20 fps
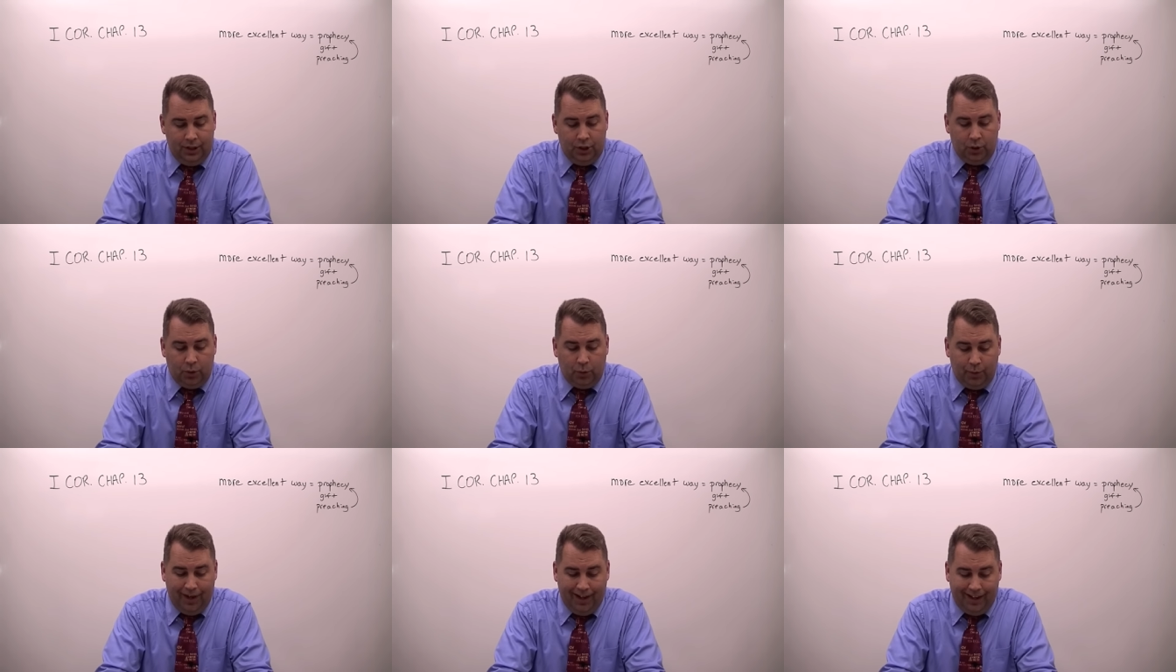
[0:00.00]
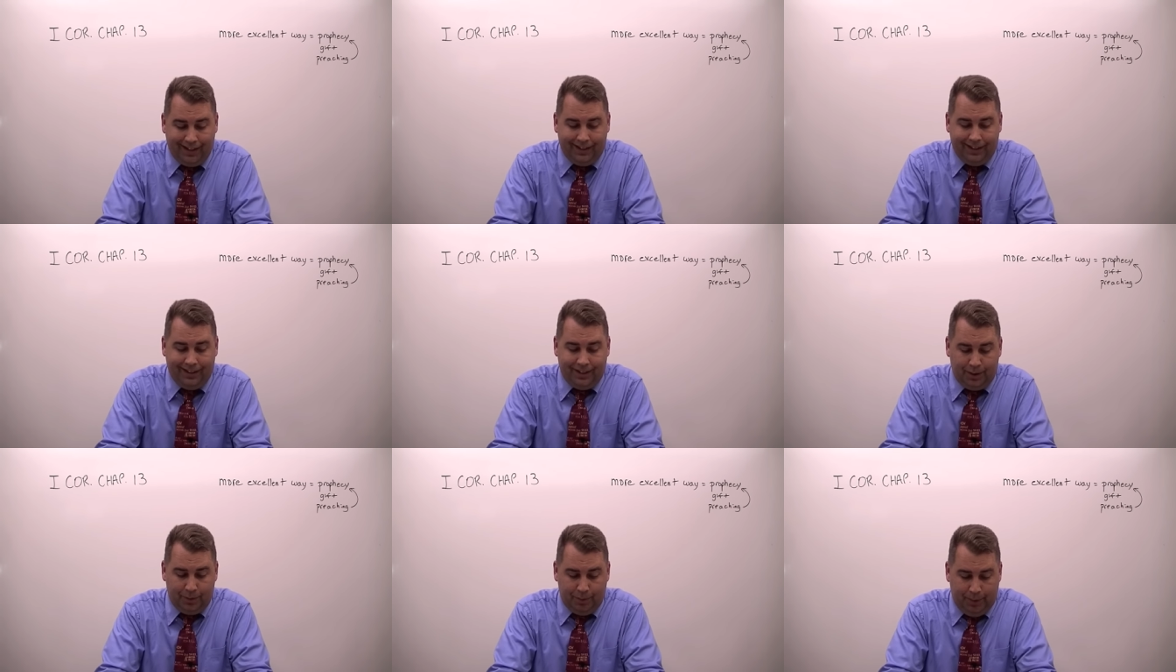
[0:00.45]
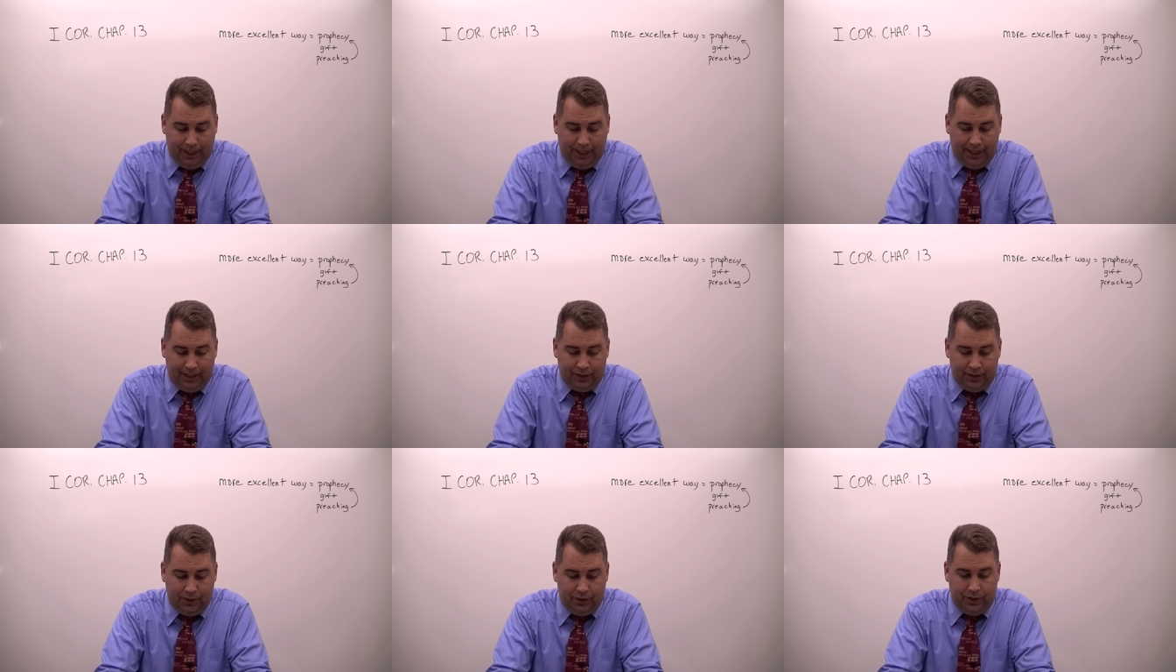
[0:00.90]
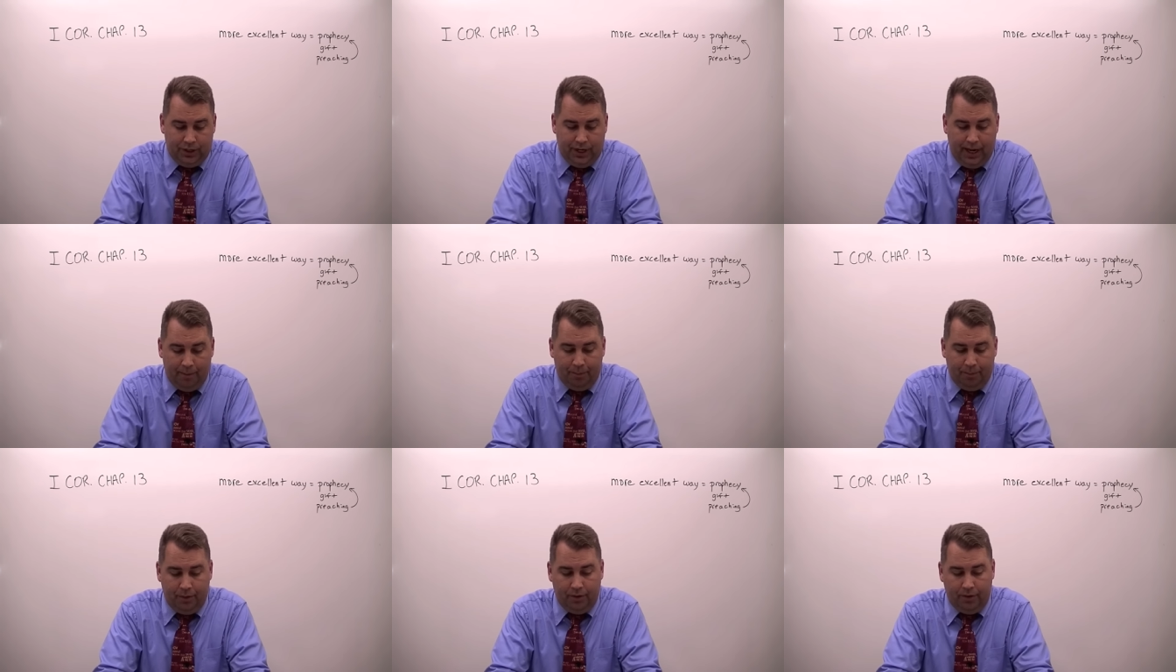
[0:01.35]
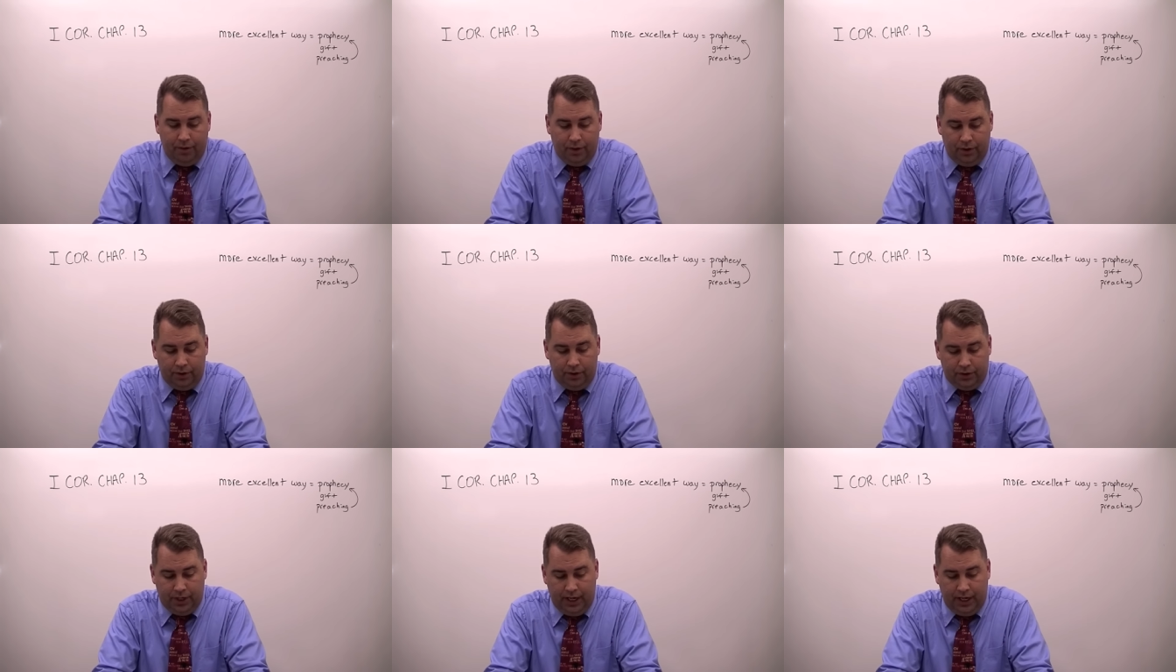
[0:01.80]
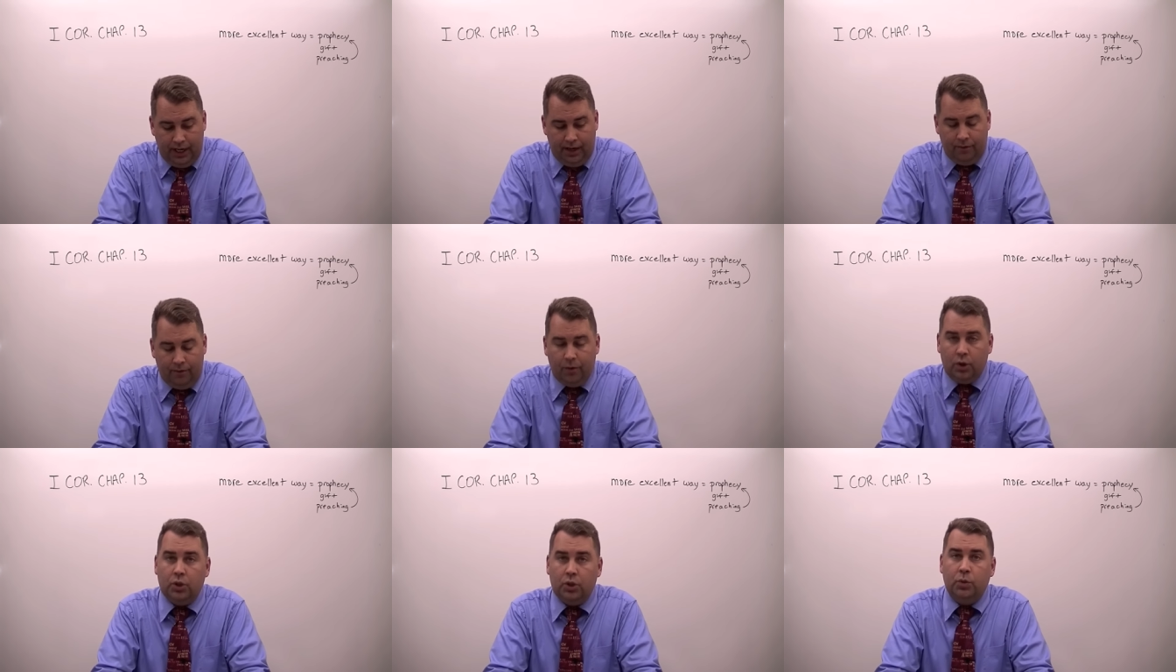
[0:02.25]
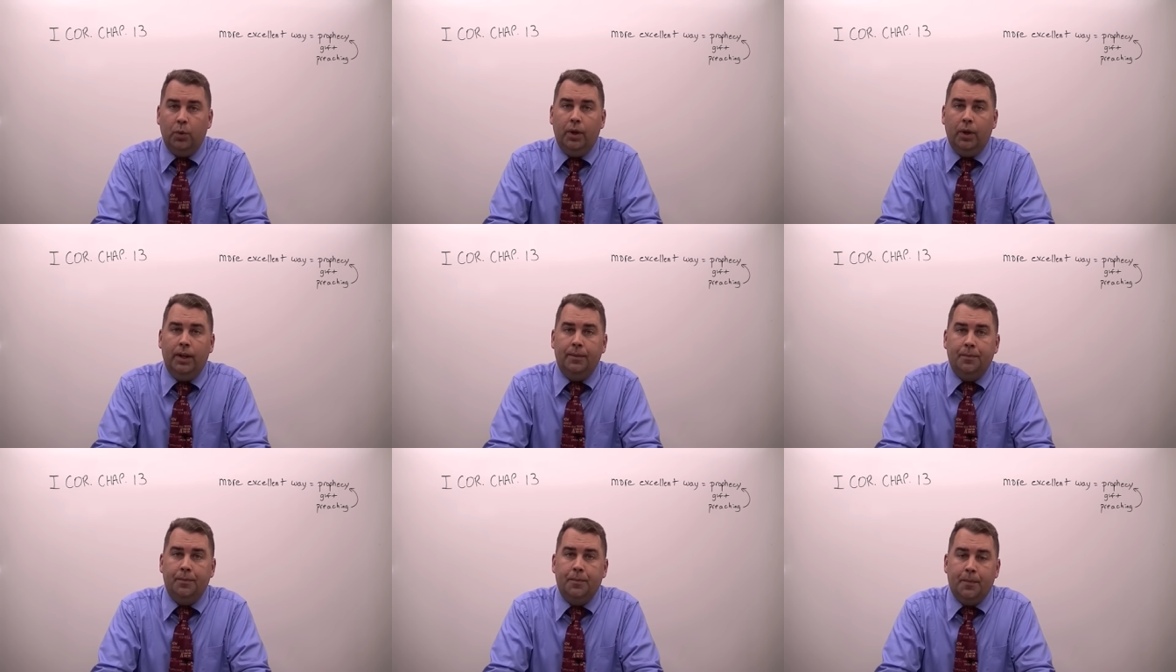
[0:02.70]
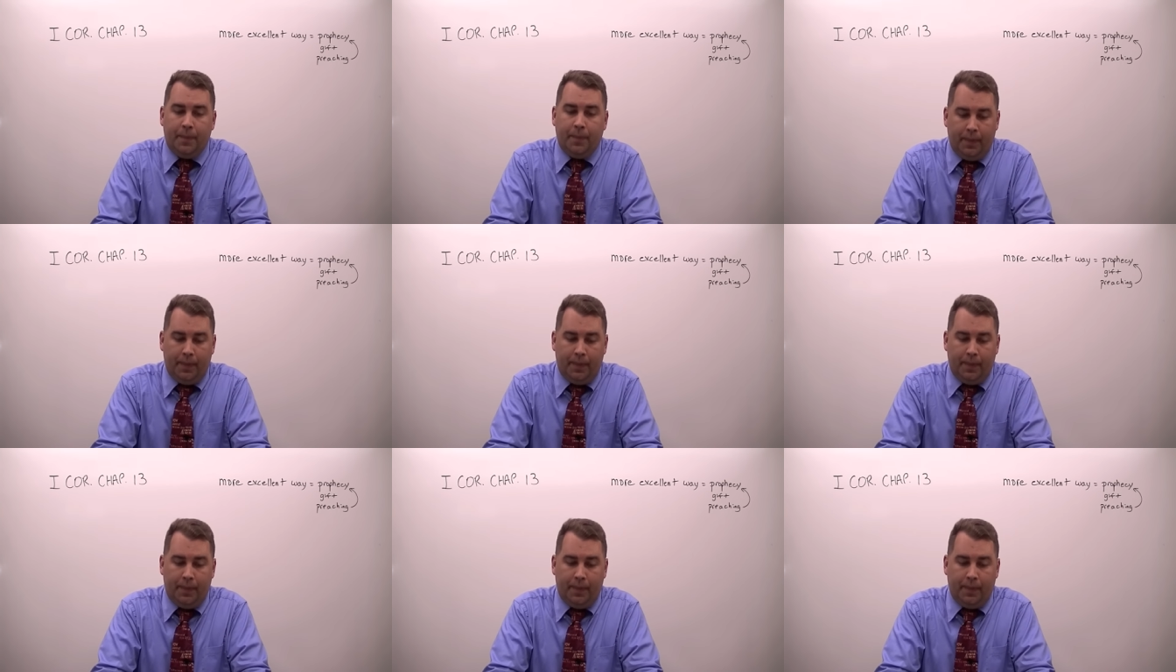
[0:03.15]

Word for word: directly speak to chapter 13 in verse 1.